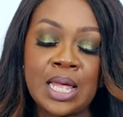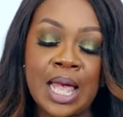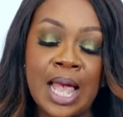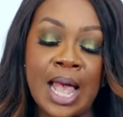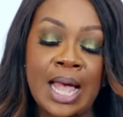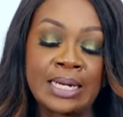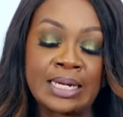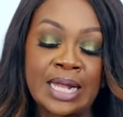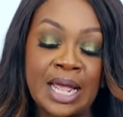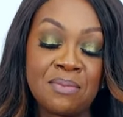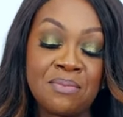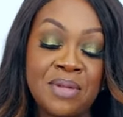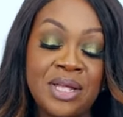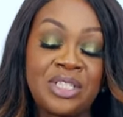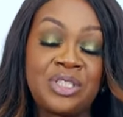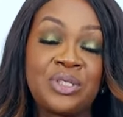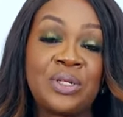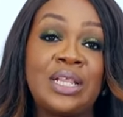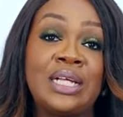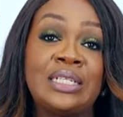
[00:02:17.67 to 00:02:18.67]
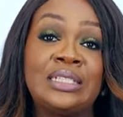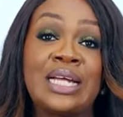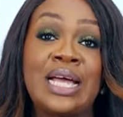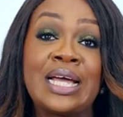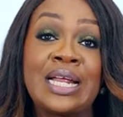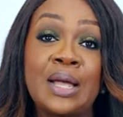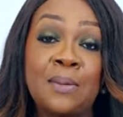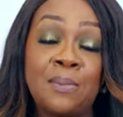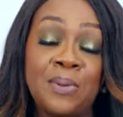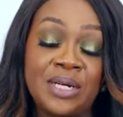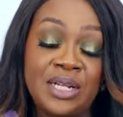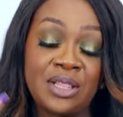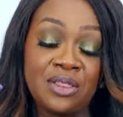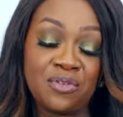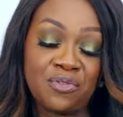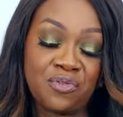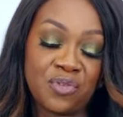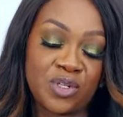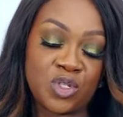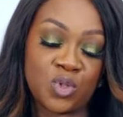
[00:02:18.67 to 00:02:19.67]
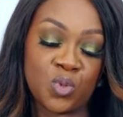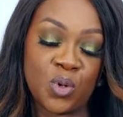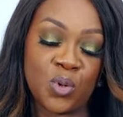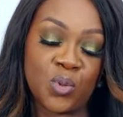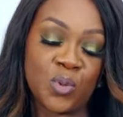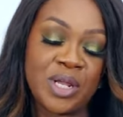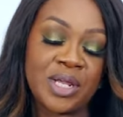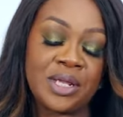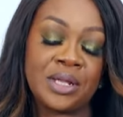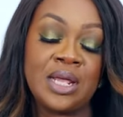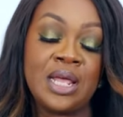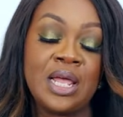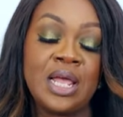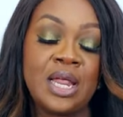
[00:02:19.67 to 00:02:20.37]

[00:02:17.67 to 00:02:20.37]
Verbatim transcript: And I made sure that that happened in the first one week.